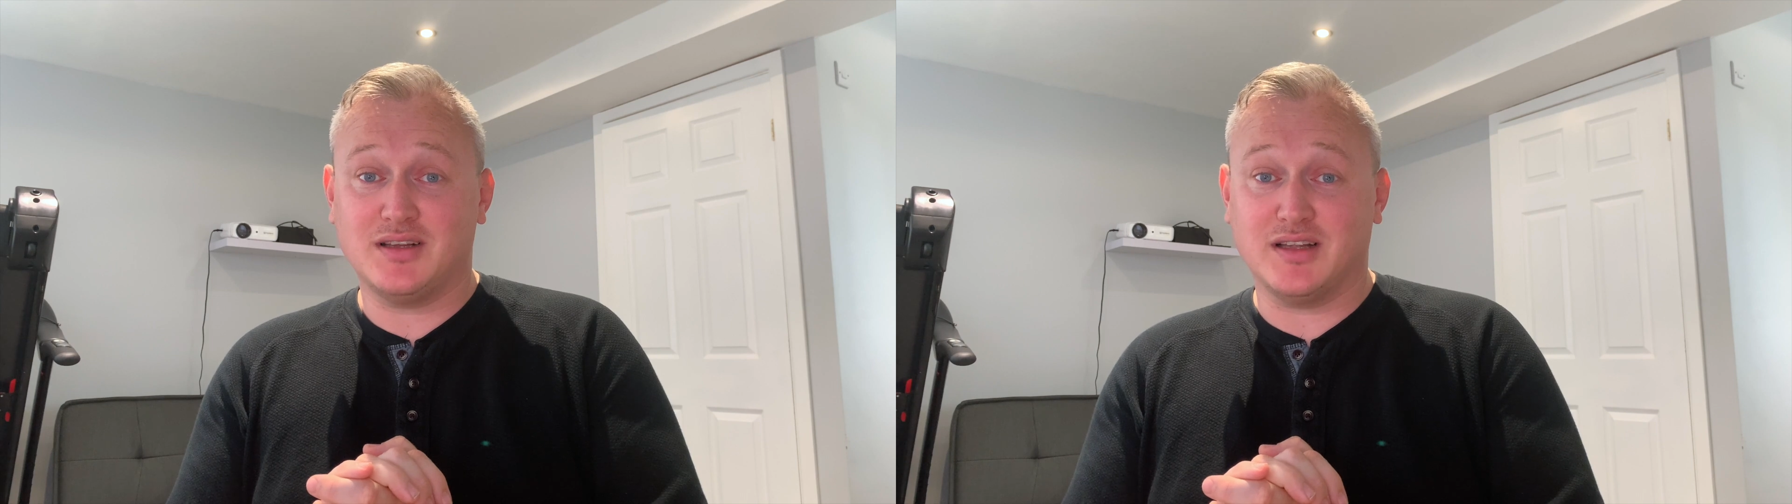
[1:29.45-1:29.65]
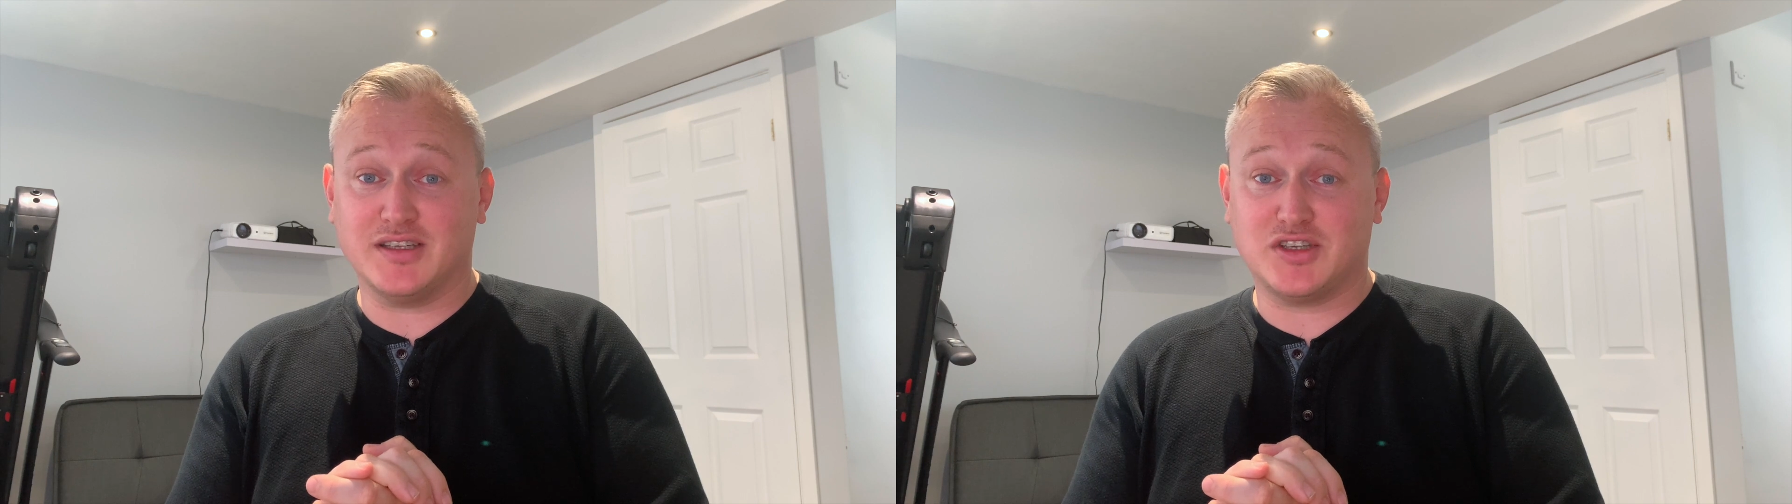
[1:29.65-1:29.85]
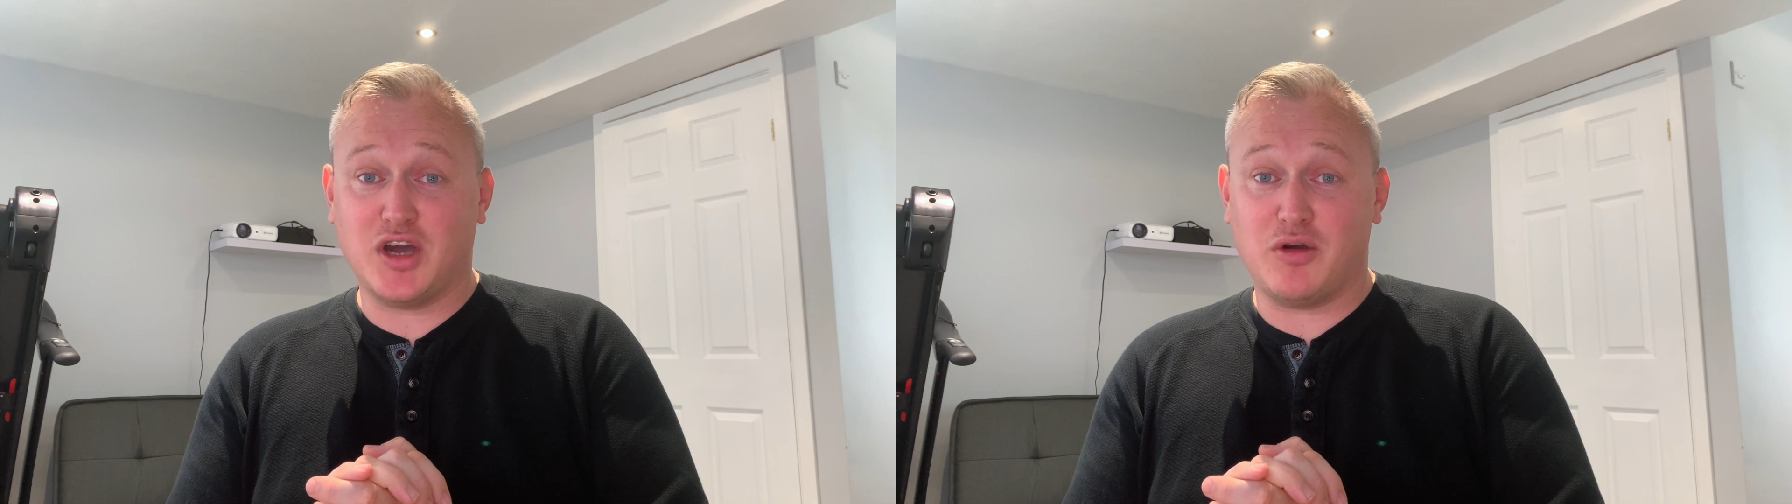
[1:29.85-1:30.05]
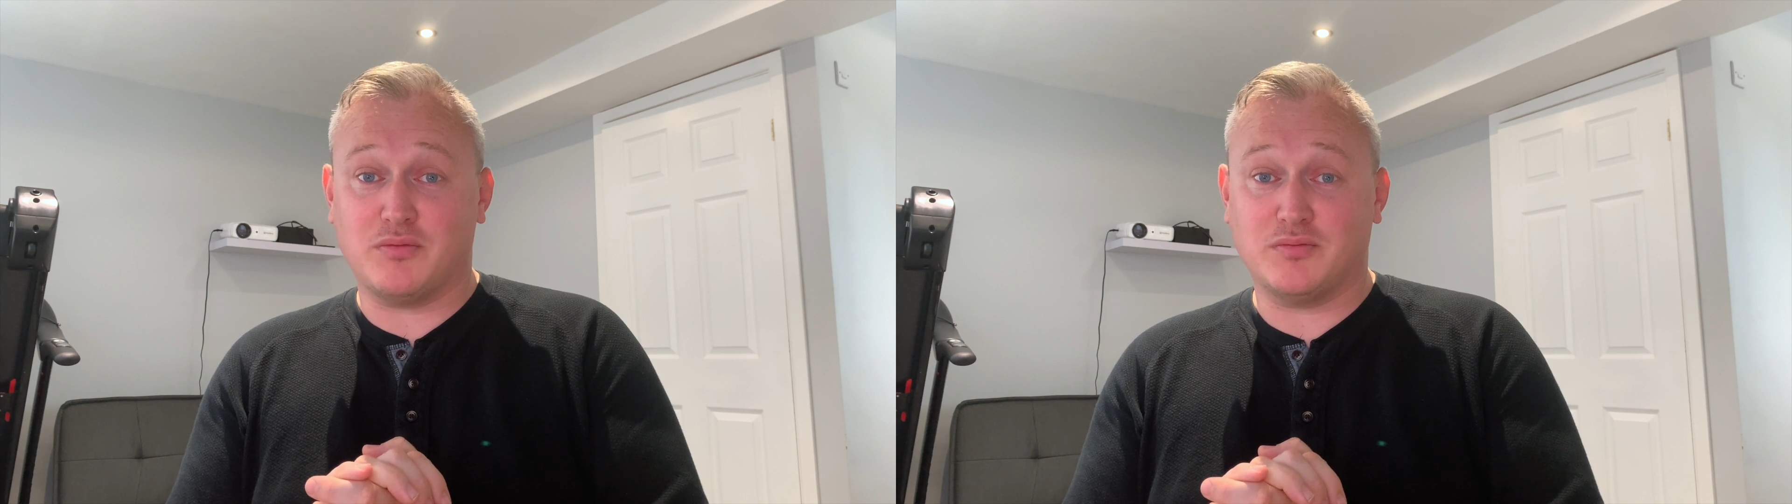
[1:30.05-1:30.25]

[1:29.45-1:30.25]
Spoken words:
let's go.